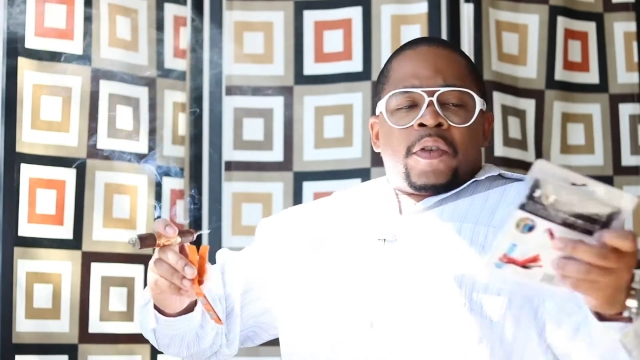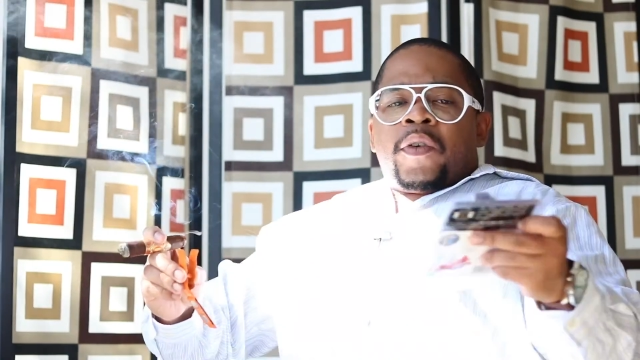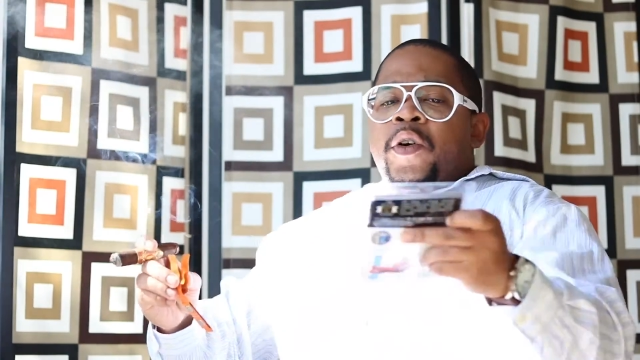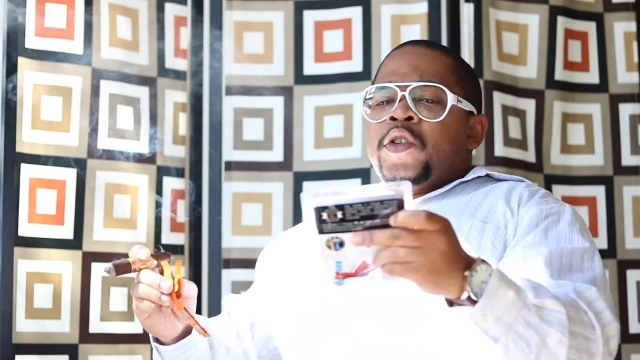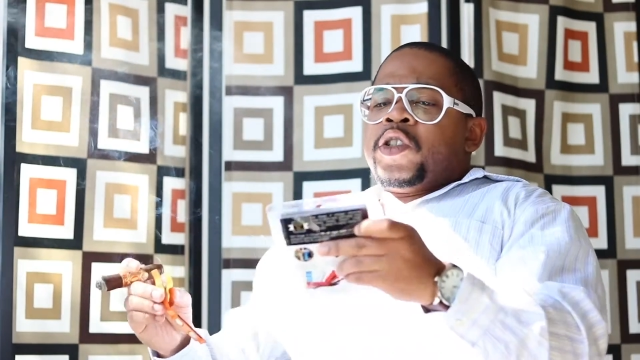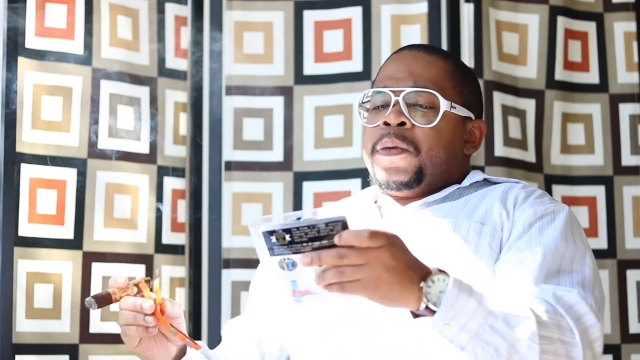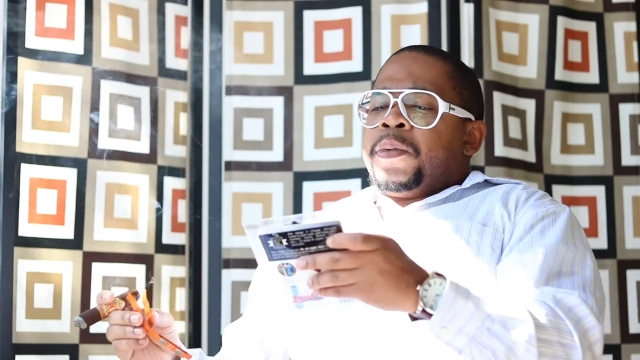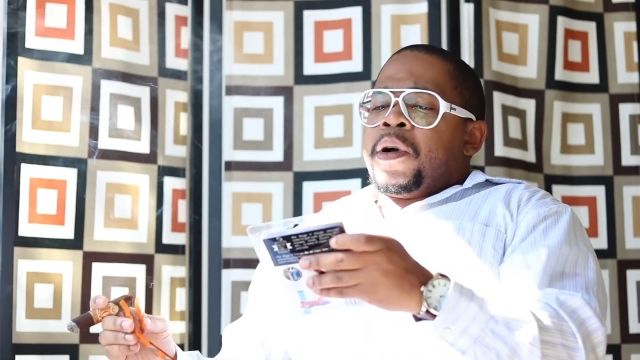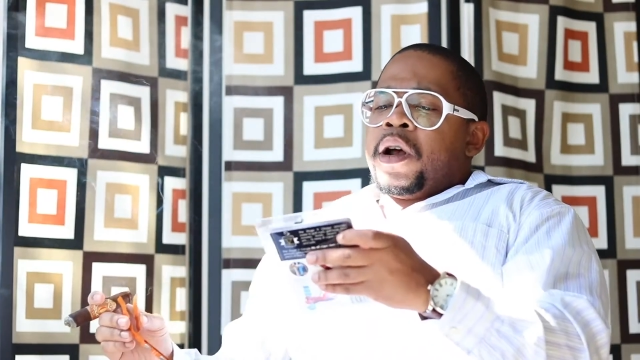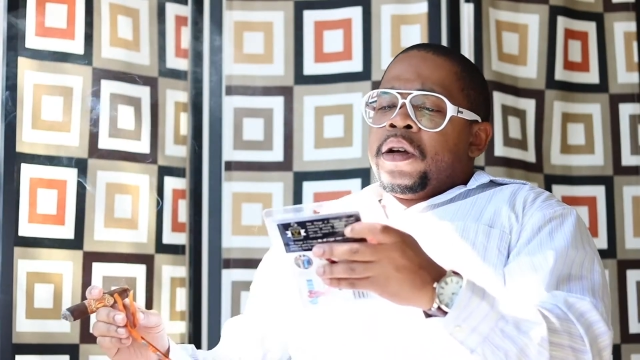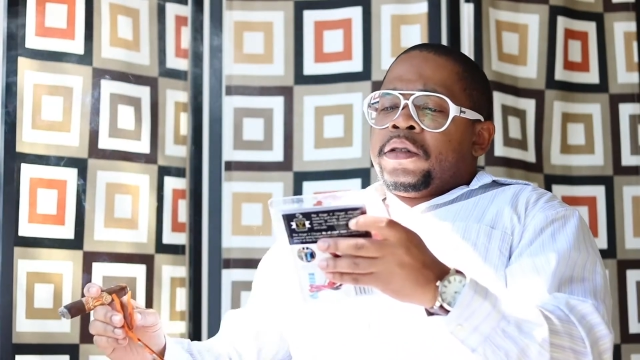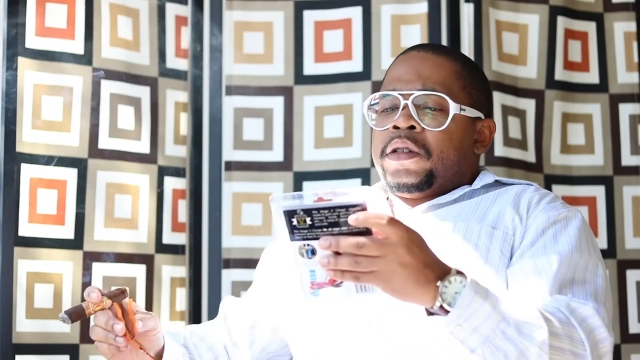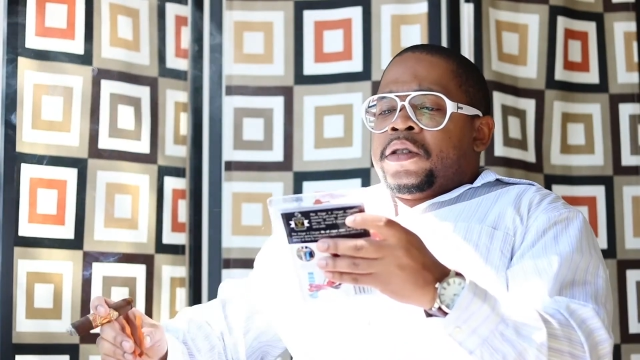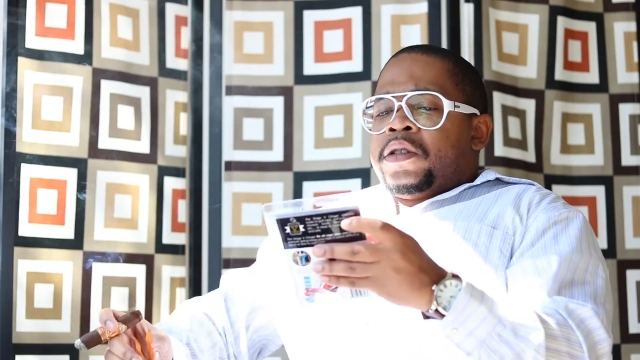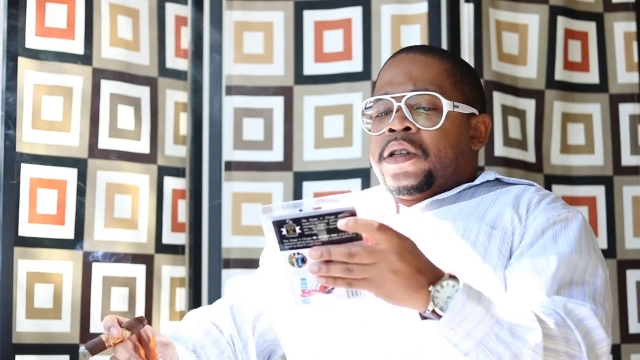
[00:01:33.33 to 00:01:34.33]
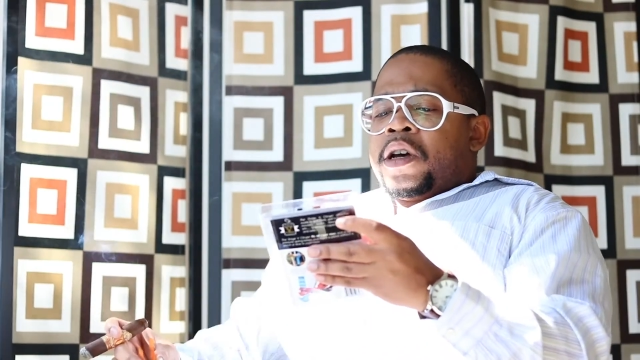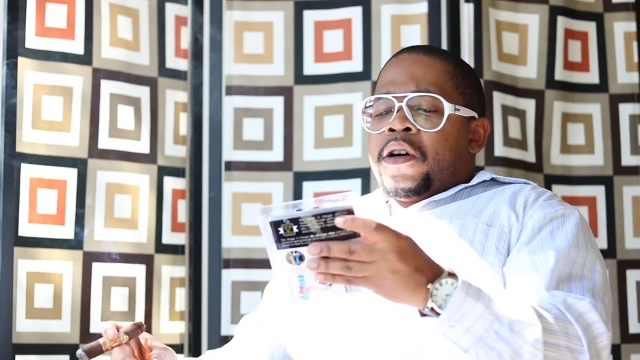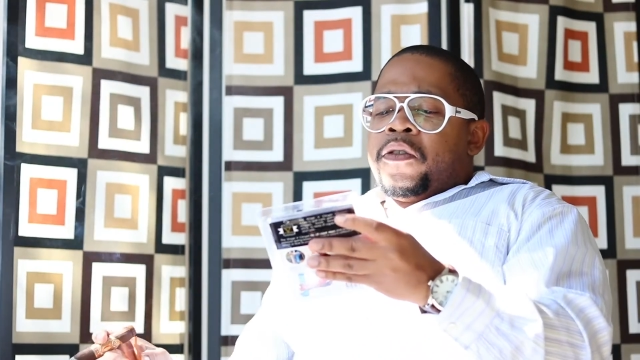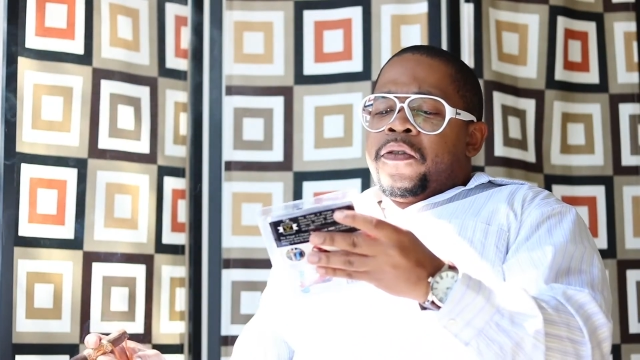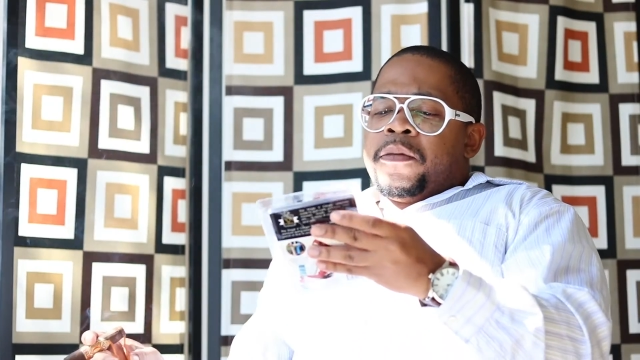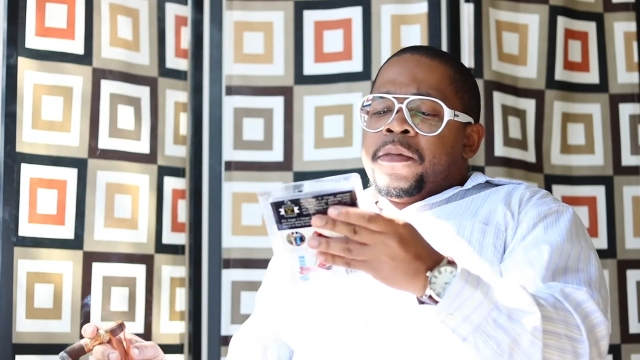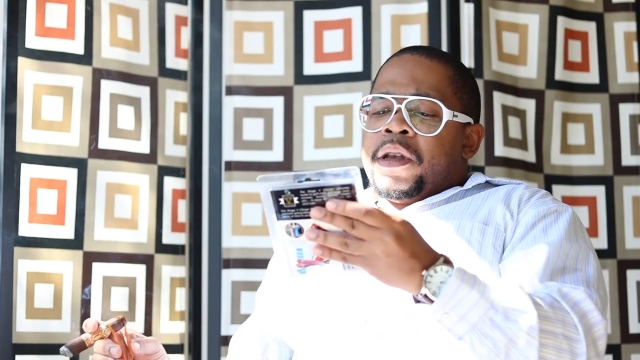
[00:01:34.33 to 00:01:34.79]
As far as the product
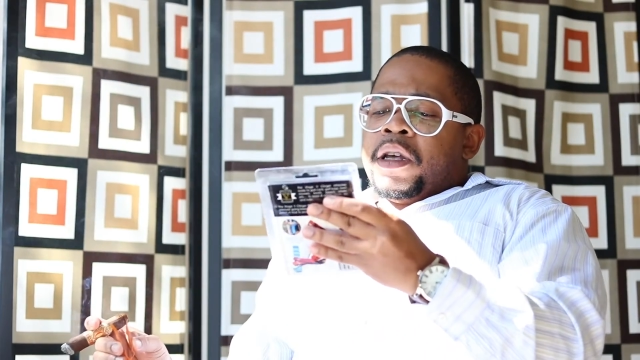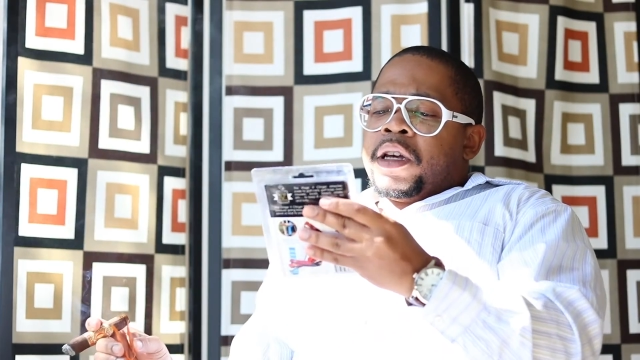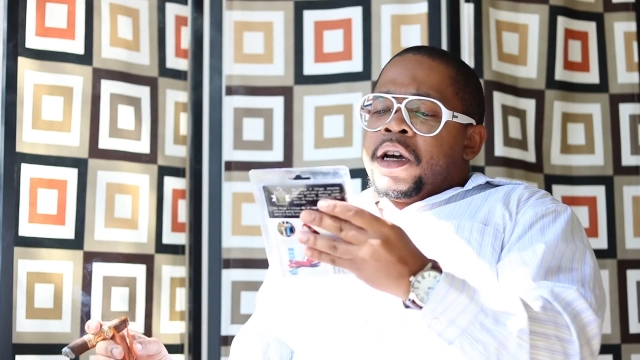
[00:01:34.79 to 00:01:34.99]
itself, I mean,